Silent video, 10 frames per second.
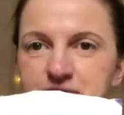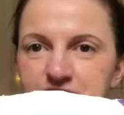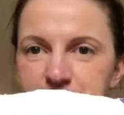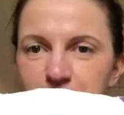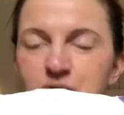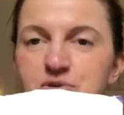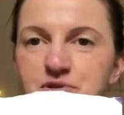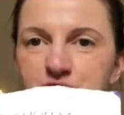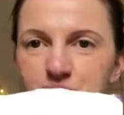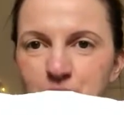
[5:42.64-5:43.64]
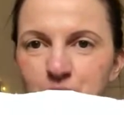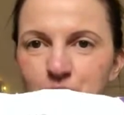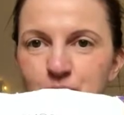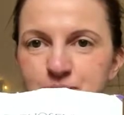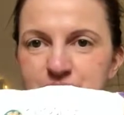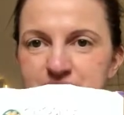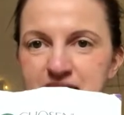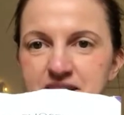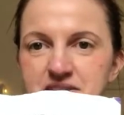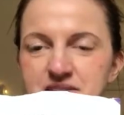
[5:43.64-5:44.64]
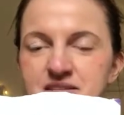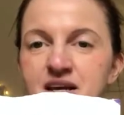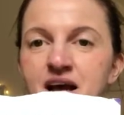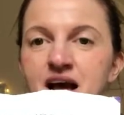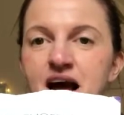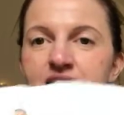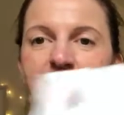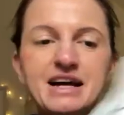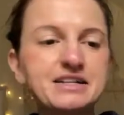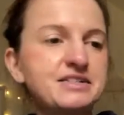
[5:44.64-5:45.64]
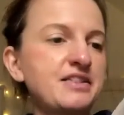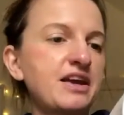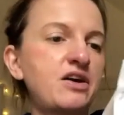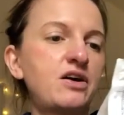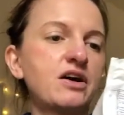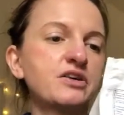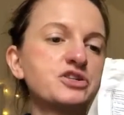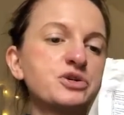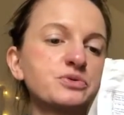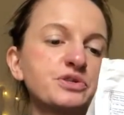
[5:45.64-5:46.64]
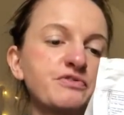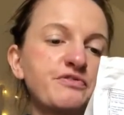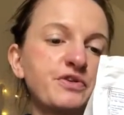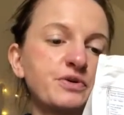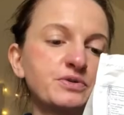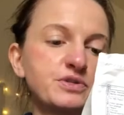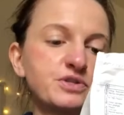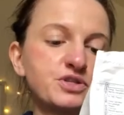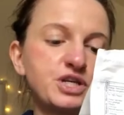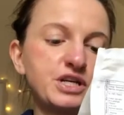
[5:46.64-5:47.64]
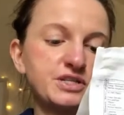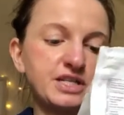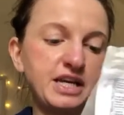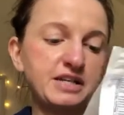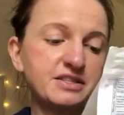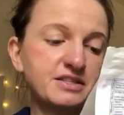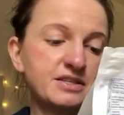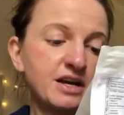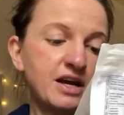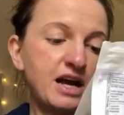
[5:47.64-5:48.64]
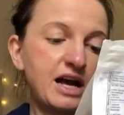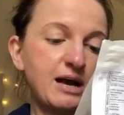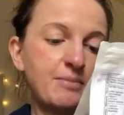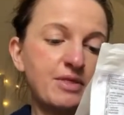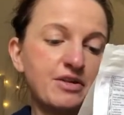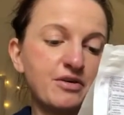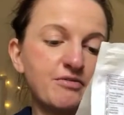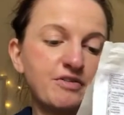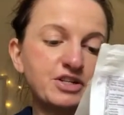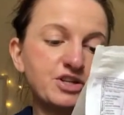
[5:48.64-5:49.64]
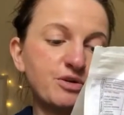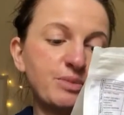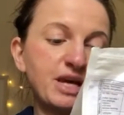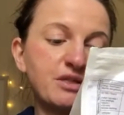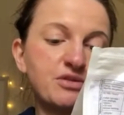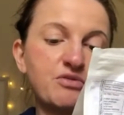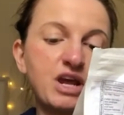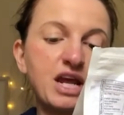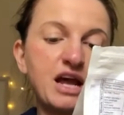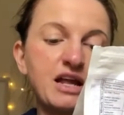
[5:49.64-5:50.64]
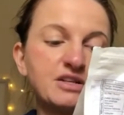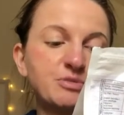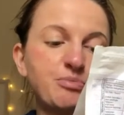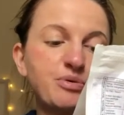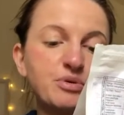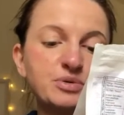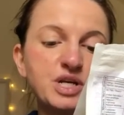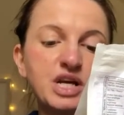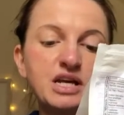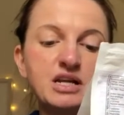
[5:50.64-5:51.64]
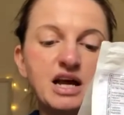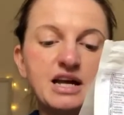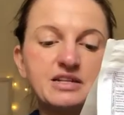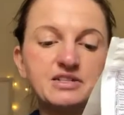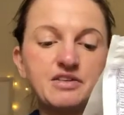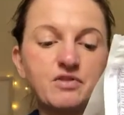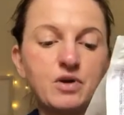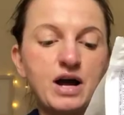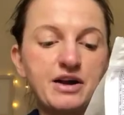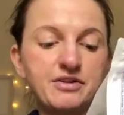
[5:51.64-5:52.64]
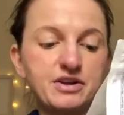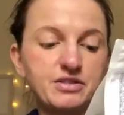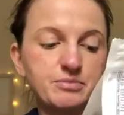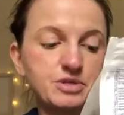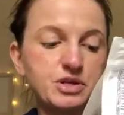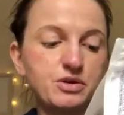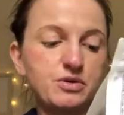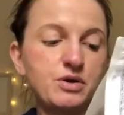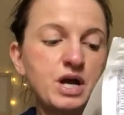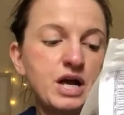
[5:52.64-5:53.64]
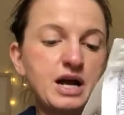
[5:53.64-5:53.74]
These were also from Home Sense, and they are Chosen Foods chia seeds. They're rich in omega-3 and protein, and they've got iron in them too.